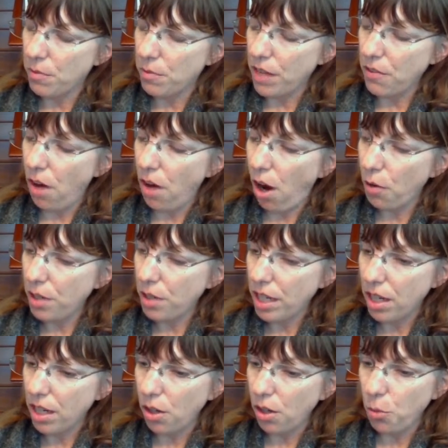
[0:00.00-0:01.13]
They've
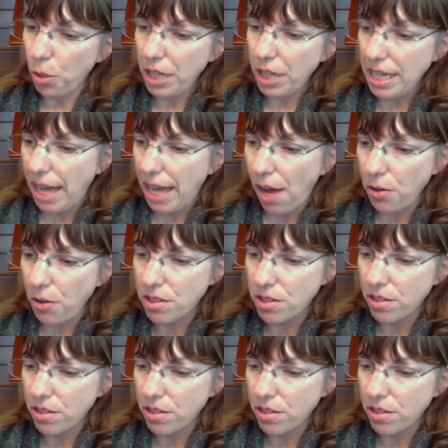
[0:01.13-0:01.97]
already are working out